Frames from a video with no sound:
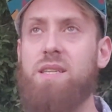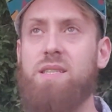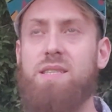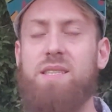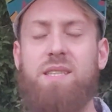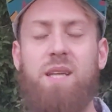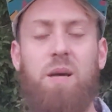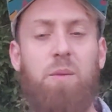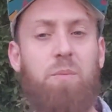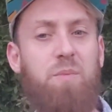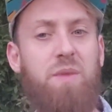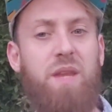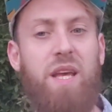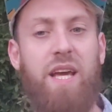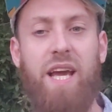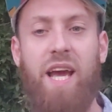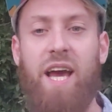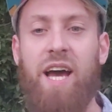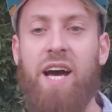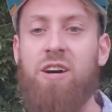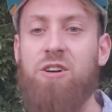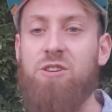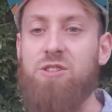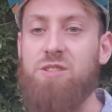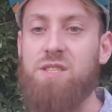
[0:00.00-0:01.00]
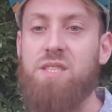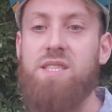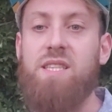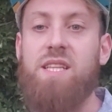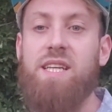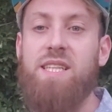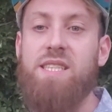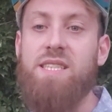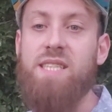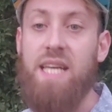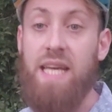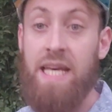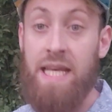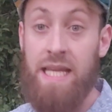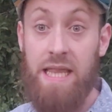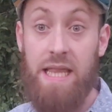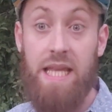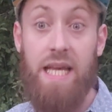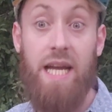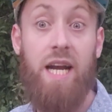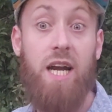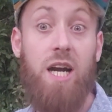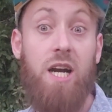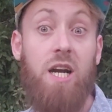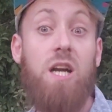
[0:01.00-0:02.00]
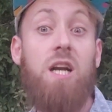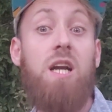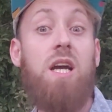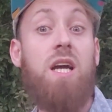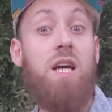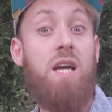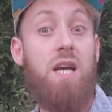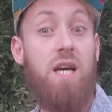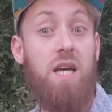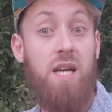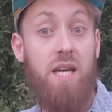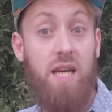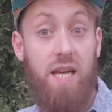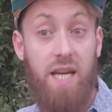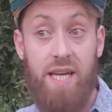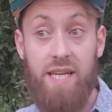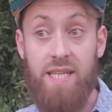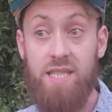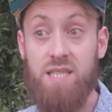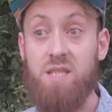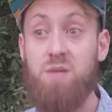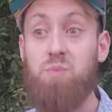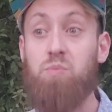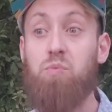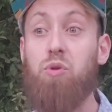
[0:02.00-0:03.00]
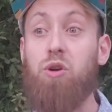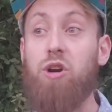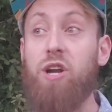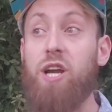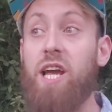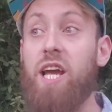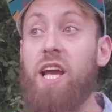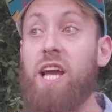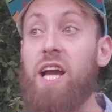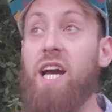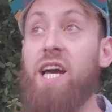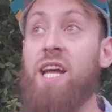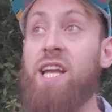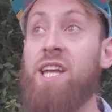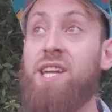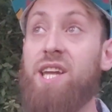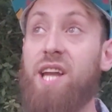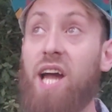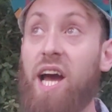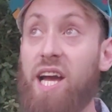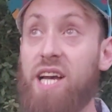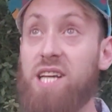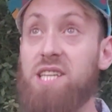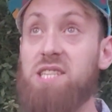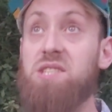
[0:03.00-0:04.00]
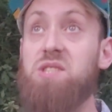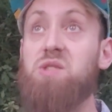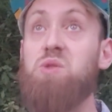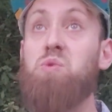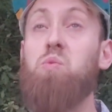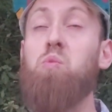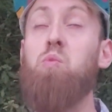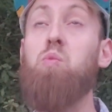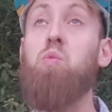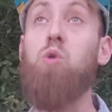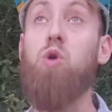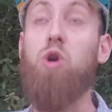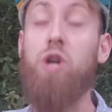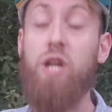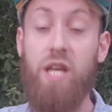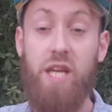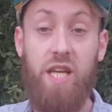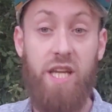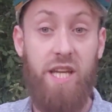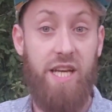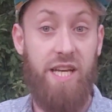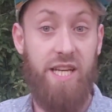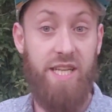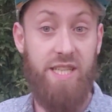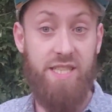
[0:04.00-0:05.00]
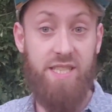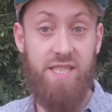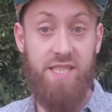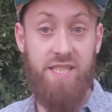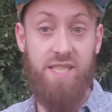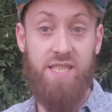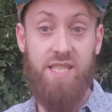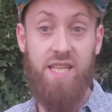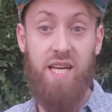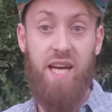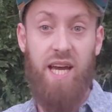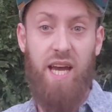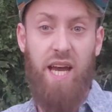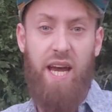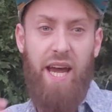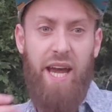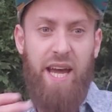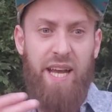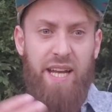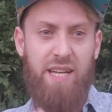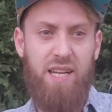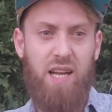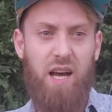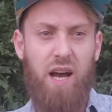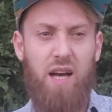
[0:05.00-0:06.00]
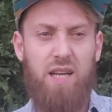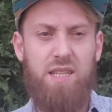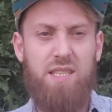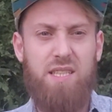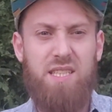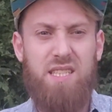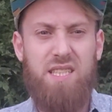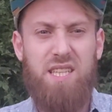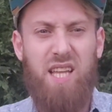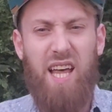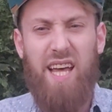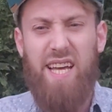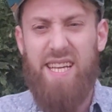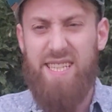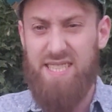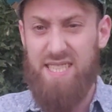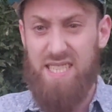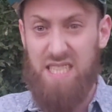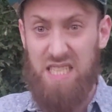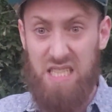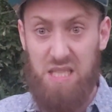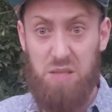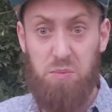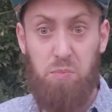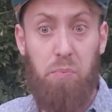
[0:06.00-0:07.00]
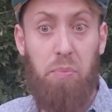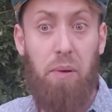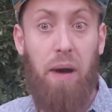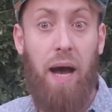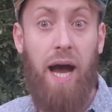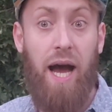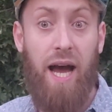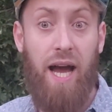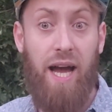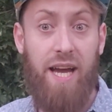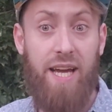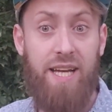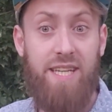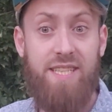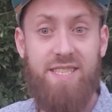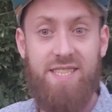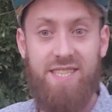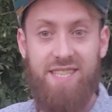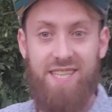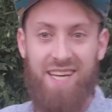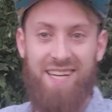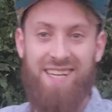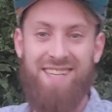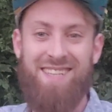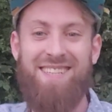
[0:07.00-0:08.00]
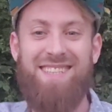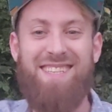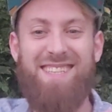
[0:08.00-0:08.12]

something else that's in there is bringing a nice woodiness and slight spice.